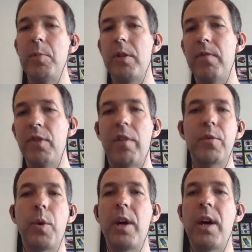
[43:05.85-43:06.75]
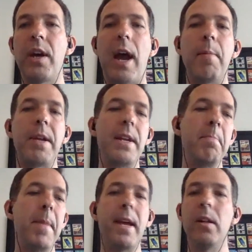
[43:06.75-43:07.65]
of software? How many
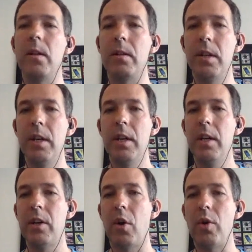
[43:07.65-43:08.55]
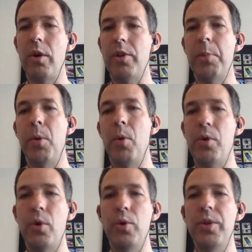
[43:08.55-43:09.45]
mail support
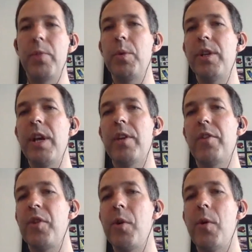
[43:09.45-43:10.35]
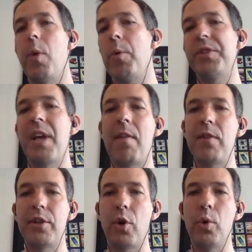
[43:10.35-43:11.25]
calls did we take through? What was the
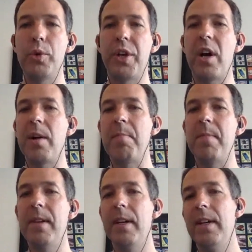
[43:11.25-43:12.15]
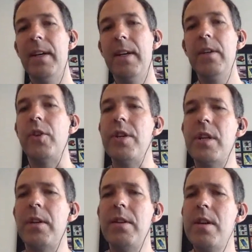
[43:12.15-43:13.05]
average call time? So you
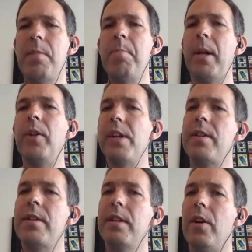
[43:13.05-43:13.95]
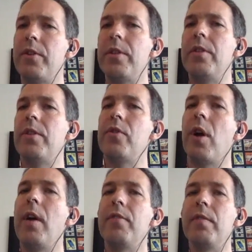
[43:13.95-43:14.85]
can build it, to
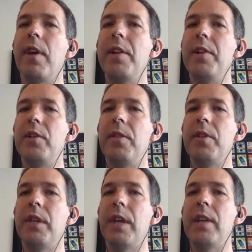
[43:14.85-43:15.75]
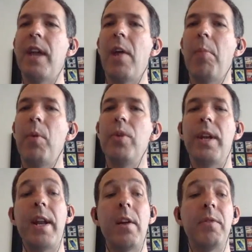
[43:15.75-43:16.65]
drive some fairly sophisticated outputs, and
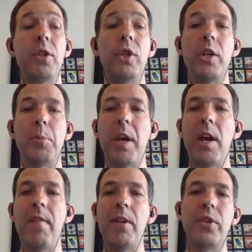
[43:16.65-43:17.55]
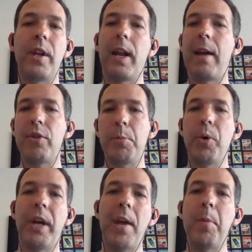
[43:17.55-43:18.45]
then they obviously change behavior. So they allow us to
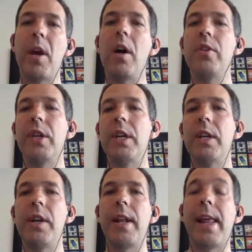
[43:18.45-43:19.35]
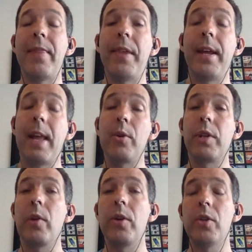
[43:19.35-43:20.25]
put KPIs in, and they allow us
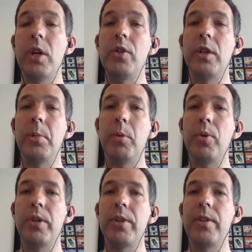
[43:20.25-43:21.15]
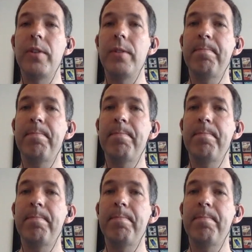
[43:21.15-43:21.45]
to look at changing the processes.